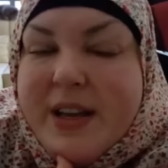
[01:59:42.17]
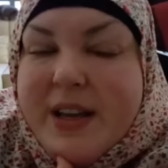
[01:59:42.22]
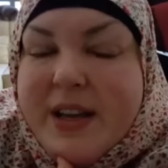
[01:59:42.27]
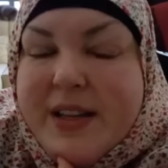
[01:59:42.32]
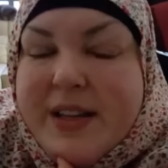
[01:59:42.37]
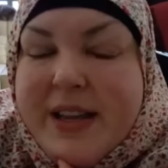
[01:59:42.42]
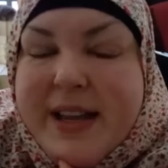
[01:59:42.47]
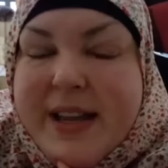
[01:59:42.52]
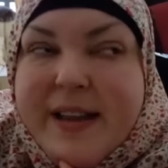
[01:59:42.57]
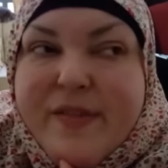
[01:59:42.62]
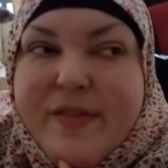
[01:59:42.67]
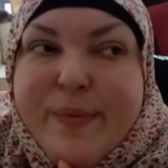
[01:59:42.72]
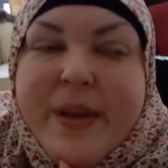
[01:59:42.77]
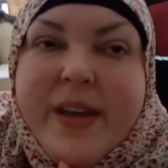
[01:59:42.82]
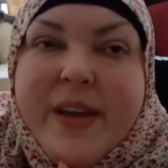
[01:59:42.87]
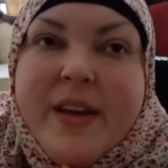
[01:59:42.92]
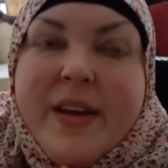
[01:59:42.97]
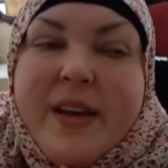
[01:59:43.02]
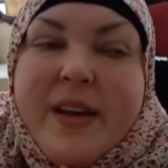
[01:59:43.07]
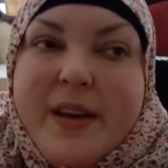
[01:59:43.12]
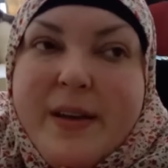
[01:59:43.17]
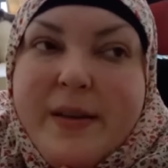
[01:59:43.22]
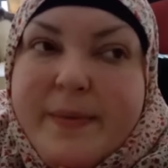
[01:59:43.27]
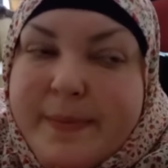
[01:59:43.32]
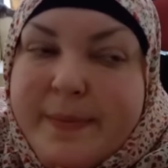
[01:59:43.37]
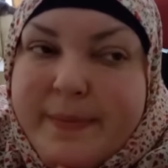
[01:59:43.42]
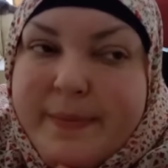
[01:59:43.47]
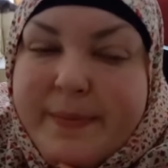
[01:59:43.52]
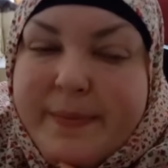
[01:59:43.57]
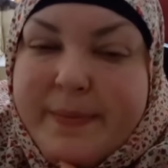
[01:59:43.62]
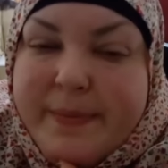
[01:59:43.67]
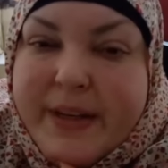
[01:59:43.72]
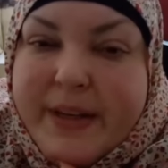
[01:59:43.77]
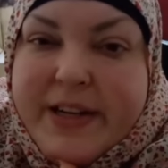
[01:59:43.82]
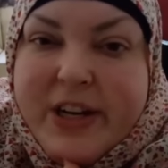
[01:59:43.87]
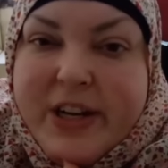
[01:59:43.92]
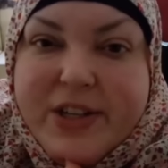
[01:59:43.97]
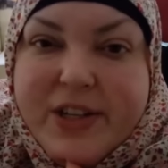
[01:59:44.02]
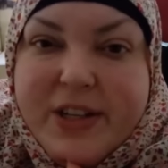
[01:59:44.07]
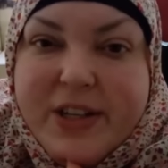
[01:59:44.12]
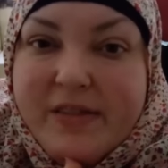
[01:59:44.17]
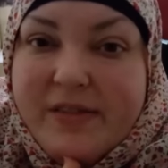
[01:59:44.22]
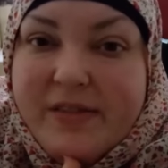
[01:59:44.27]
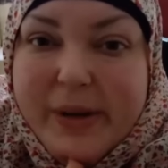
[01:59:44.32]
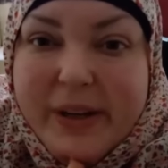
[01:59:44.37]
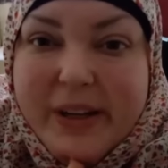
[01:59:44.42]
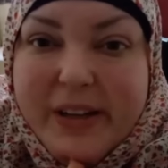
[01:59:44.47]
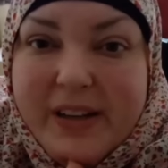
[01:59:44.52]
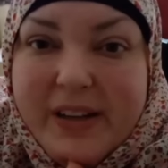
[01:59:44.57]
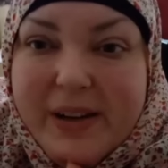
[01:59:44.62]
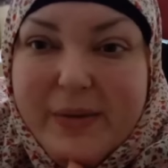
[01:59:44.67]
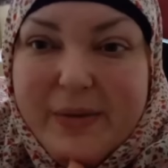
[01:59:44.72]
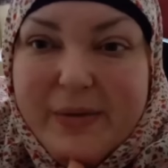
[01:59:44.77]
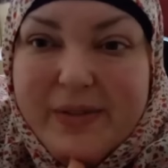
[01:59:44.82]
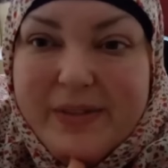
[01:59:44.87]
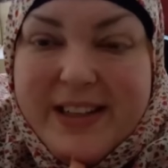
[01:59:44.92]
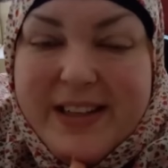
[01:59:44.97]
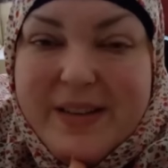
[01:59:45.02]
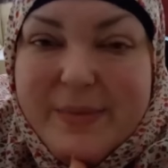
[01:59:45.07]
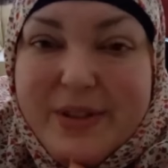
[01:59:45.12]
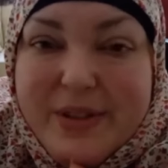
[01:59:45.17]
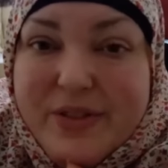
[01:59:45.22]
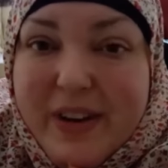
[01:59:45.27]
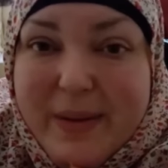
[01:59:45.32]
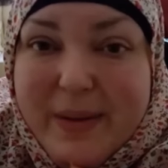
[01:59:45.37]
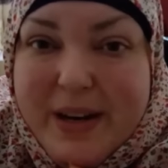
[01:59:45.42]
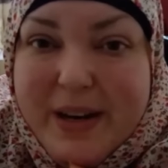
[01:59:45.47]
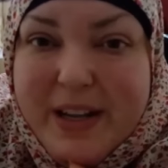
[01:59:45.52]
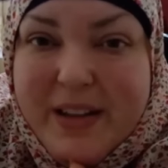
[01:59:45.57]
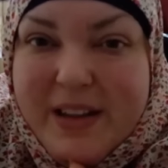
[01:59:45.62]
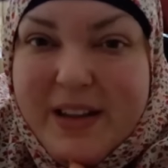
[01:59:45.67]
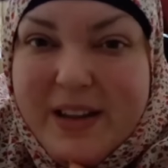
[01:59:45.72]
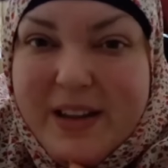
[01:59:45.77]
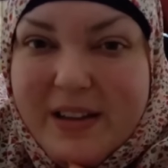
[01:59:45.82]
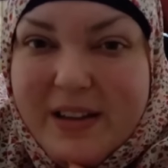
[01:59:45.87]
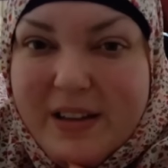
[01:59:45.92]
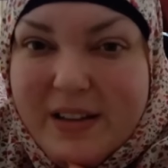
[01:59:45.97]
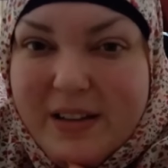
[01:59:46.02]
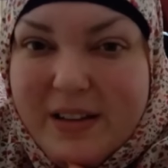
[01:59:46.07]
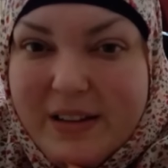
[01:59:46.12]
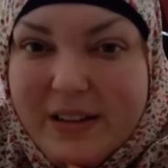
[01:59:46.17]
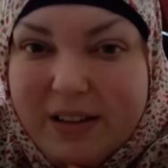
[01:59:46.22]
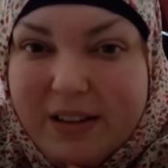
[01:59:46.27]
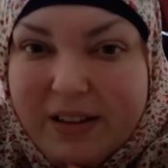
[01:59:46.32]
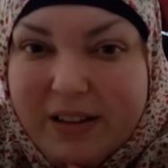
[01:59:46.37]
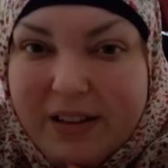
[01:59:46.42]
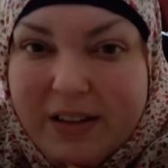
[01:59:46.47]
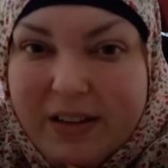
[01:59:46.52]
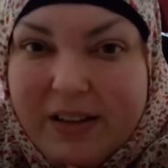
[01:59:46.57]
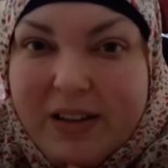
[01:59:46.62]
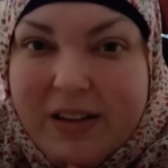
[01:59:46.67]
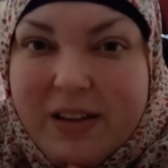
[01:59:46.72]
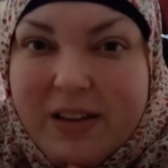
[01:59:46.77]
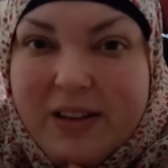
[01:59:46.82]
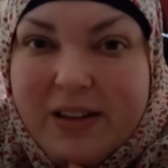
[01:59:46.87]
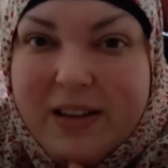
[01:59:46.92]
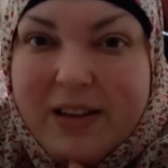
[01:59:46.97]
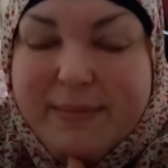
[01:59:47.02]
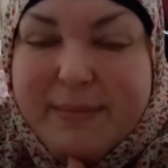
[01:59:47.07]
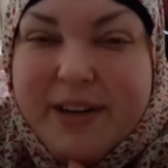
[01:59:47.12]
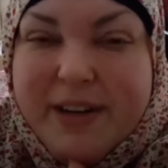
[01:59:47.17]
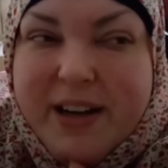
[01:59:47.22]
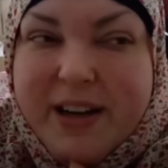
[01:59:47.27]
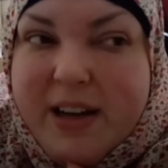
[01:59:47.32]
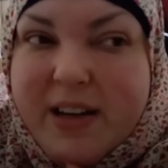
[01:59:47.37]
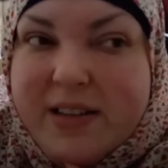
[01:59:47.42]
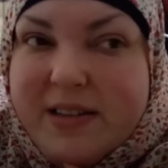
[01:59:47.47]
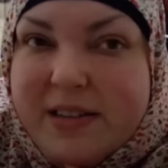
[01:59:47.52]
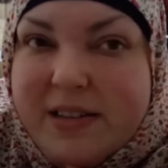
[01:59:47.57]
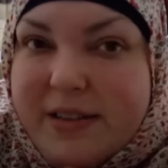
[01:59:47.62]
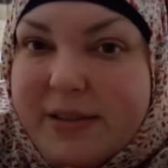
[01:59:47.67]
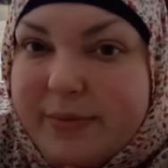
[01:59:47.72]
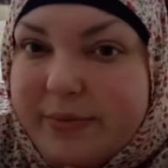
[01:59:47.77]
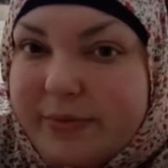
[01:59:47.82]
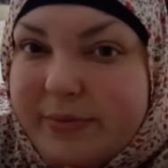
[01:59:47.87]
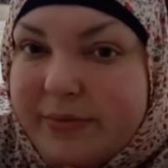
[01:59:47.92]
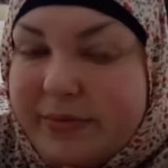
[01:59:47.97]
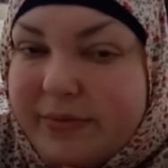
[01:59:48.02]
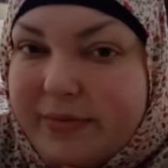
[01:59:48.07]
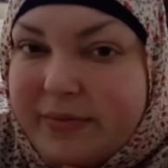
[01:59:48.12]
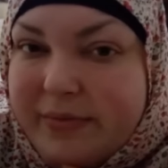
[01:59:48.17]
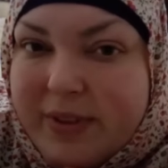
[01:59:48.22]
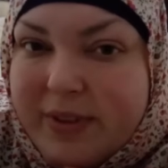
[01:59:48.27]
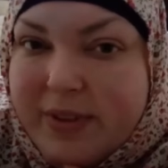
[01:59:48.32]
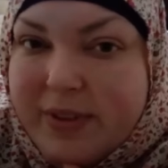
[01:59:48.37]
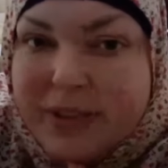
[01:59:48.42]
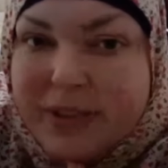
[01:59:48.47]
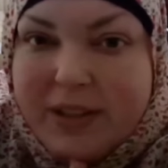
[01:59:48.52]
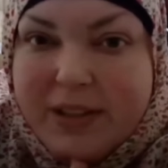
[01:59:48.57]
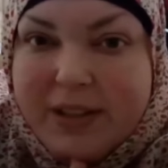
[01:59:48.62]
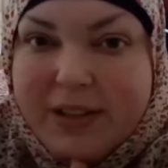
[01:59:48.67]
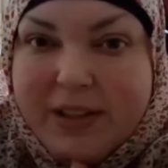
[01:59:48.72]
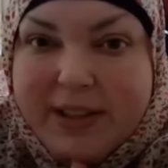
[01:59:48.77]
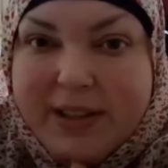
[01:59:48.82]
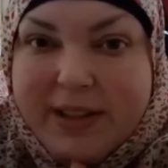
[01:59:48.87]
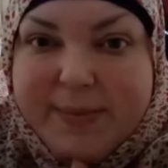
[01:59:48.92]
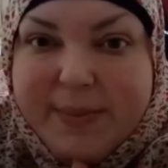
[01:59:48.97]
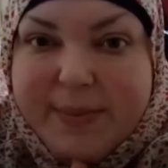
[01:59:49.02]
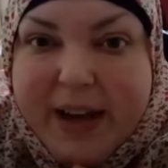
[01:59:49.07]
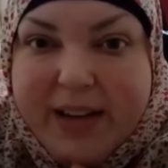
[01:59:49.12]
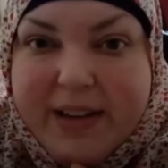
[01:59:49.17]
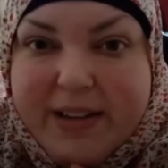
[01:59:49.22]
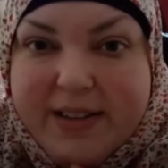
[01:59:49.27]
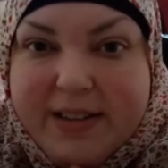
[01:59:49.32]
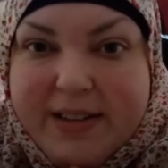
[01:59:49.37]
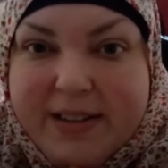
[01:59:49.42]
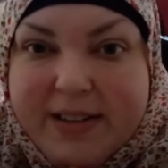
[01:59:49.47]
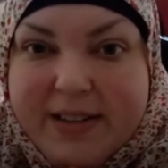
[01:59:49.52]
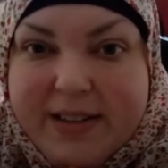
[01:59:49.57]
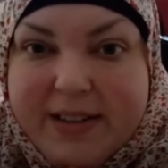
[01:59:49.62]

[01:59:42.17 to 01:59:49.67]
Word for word: They gave me an injection, but they didn't prescribe anything. I'm gonna ask ice packs. Yeah.